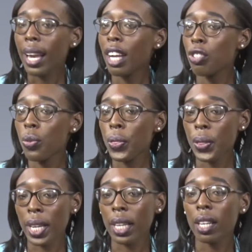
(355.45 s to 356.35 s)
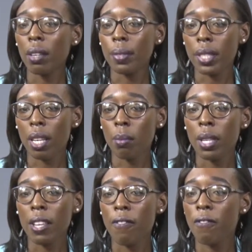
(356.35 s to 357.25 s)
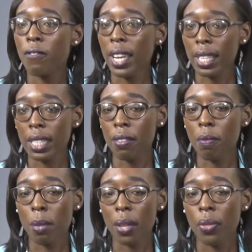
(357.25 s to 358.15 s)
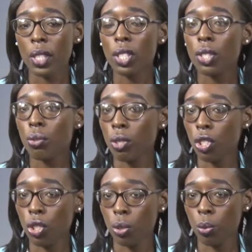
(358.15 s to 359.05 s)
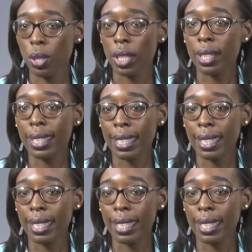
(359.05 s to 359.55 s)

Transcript: Can you think of some effective methods to reduce or